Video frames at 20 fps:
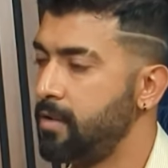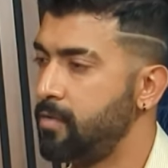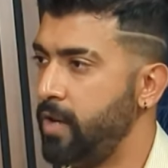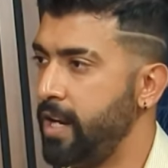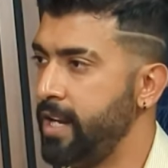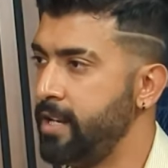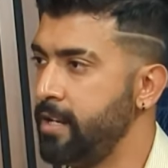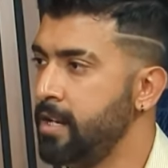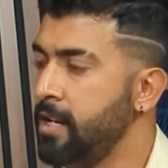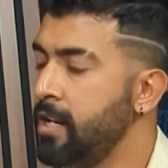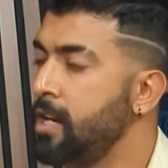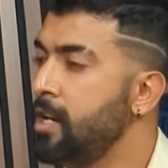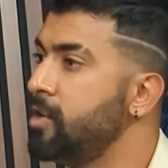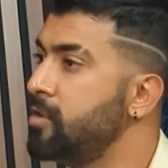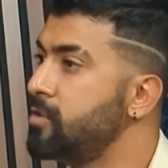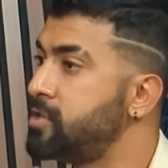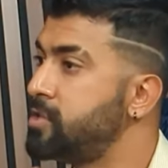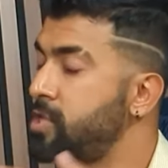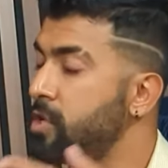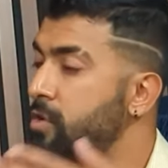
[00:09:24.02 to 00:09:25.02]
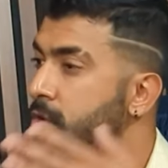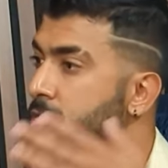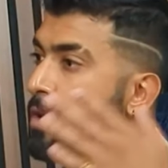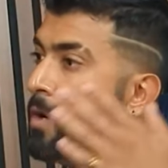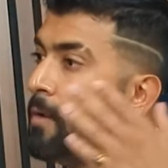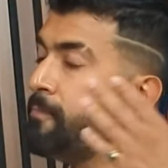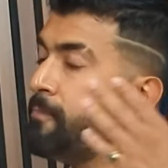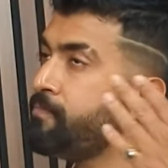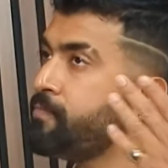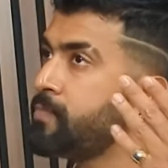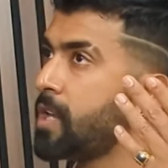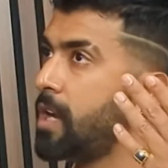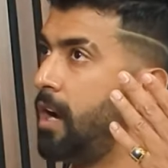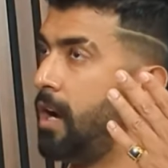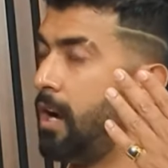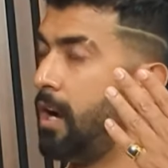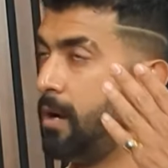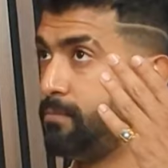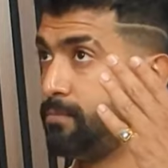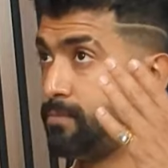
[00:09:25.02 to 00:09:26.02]
Right? Mm.
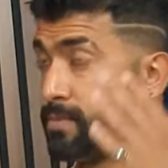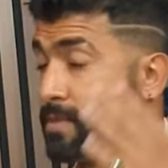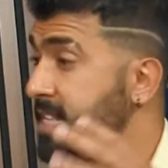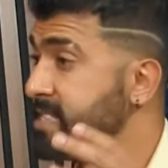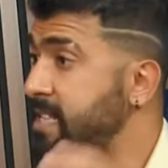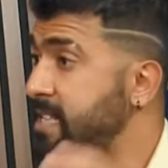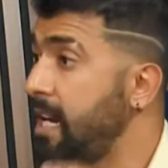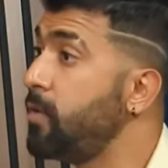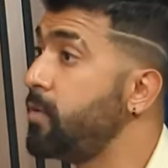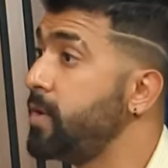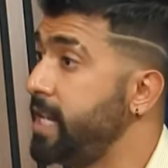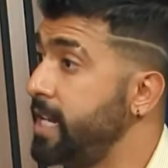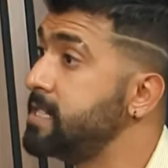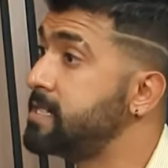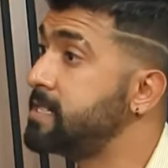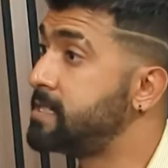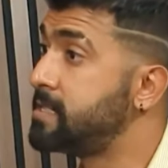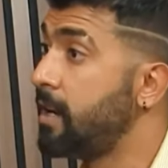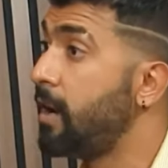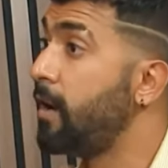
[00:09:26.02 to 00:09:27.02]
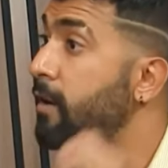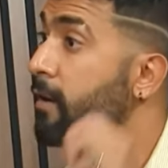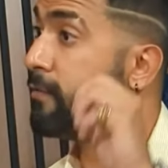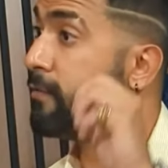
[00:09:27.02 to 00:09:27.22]
So that's how it is